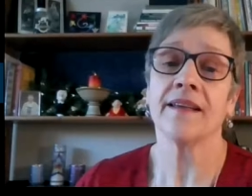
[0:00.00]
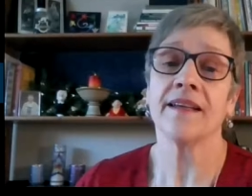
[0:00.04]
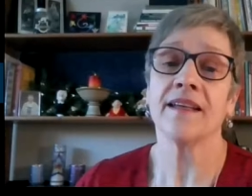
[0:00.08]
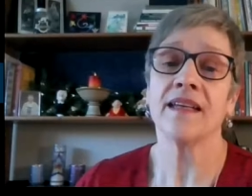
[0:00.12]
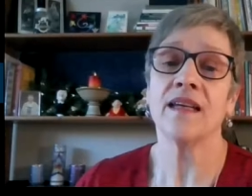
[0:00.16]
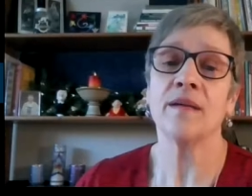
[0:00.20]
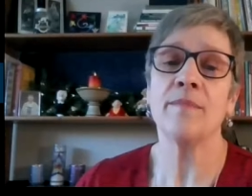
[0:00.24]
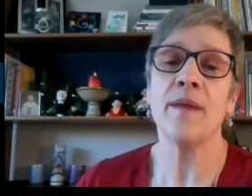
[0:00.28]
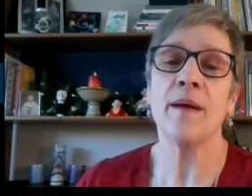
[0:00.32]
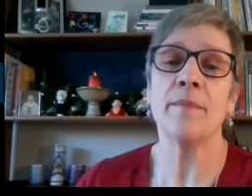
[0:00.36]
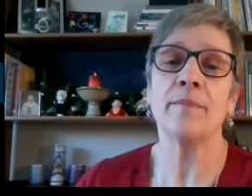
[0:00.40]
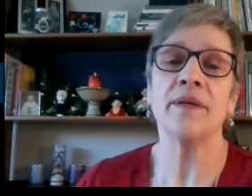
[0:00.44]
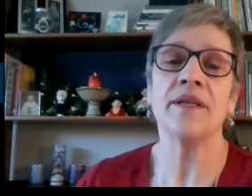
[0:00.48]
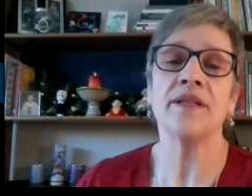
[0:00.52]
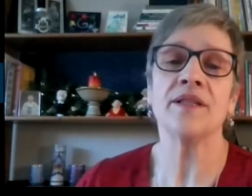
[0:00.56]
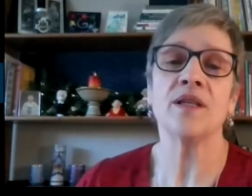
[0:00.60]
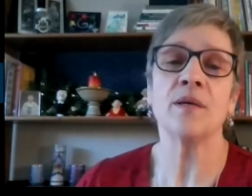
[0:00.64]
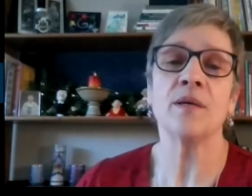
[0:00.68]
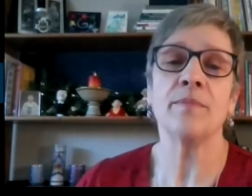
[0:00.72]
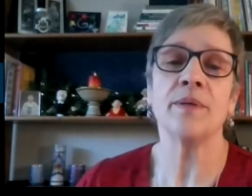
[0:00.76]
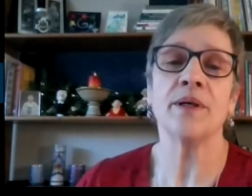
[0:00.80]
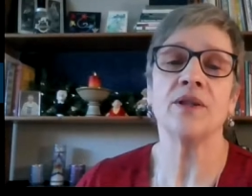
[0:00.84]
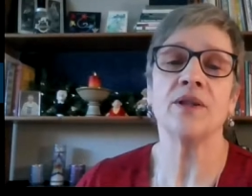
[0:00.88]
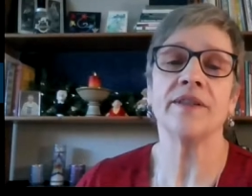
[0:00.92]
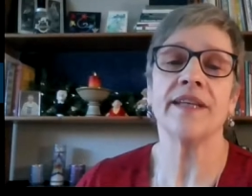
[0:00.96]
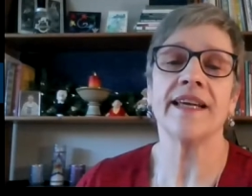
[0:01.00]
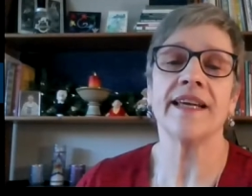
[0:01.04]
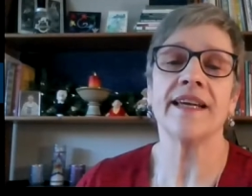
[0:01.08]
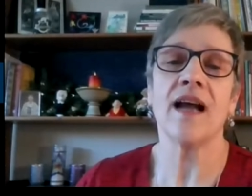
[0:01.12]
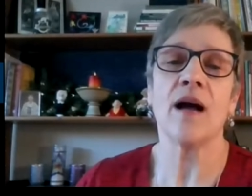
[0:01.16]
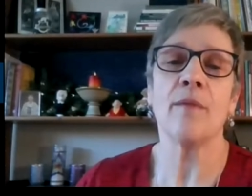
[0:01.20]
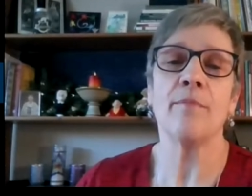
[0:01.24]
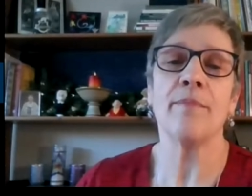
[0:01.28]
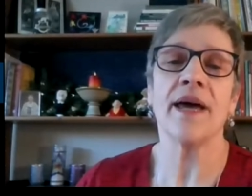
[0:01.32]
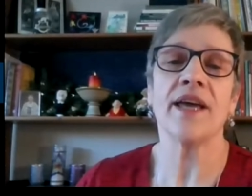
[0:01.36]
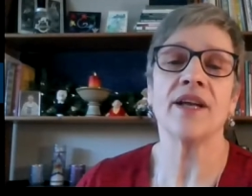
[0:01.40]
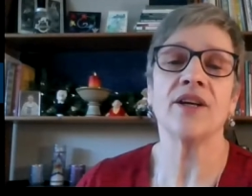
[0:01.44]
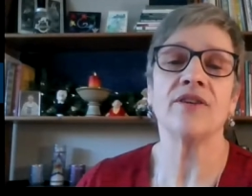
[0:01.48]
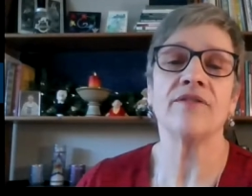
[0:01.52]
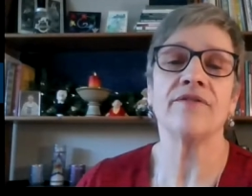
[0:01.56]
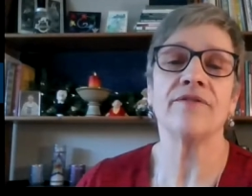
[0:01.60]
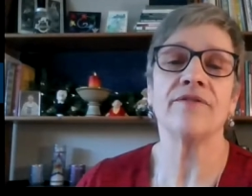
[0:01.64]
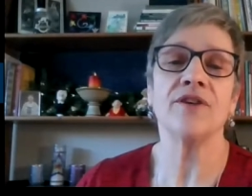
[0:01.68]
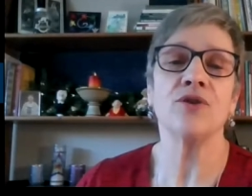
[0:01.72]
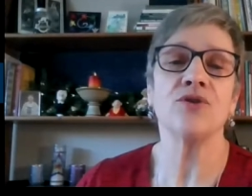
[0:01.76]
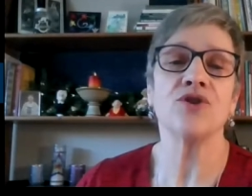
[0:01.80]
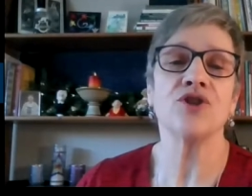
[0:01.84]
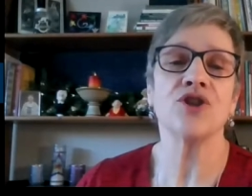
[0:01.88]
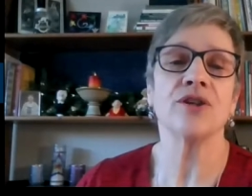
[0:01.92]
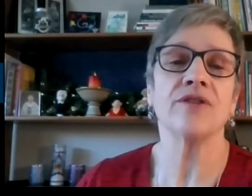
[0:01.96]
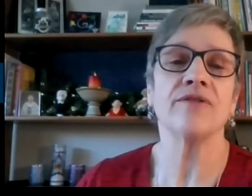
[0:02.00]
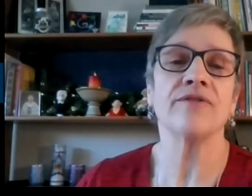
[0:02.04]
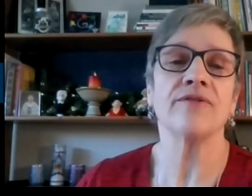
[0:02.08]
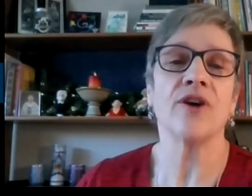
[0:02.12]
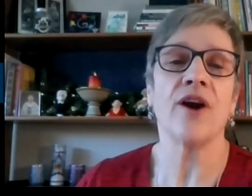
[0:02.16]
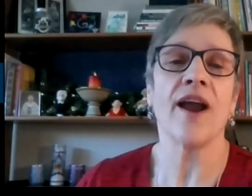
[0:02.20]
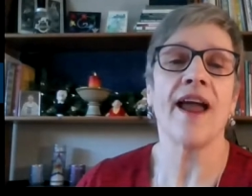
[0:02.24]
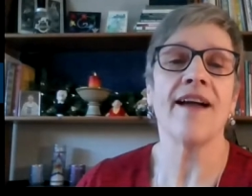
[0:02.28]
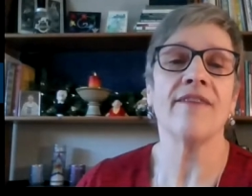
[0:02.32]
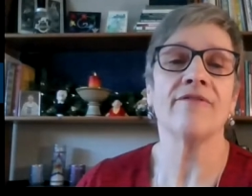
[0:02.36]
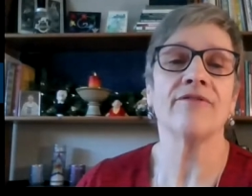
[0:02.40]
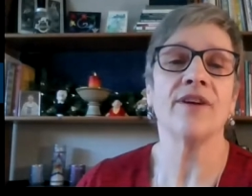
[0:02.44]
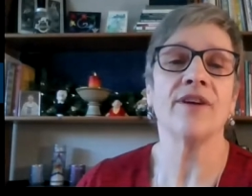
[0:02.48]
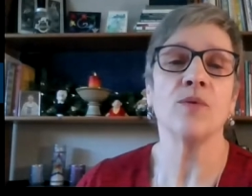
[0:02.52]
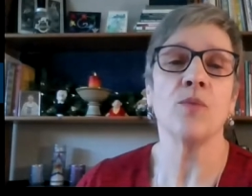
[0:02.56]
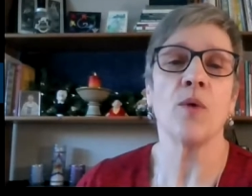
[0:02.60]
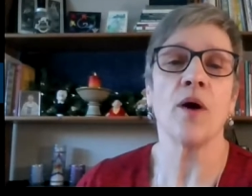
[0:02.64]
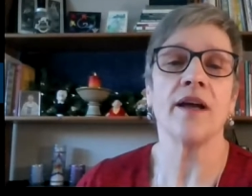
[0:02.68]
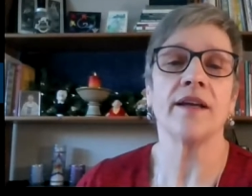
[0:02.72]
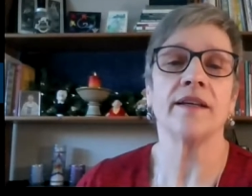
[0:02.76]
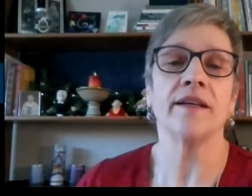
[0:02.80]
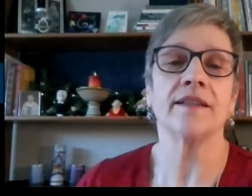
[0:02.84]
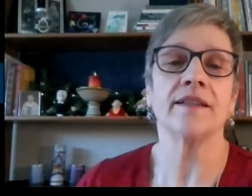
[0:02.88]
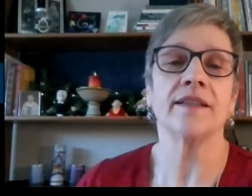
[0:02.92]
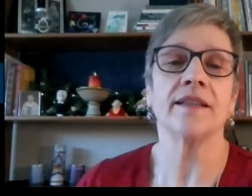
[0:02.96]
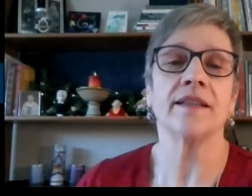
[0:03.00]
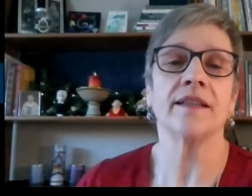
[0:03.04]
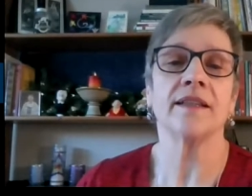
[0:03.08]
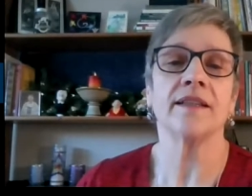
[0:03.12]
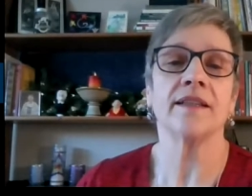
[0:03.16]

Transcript: Commitment to building a better future for everyone,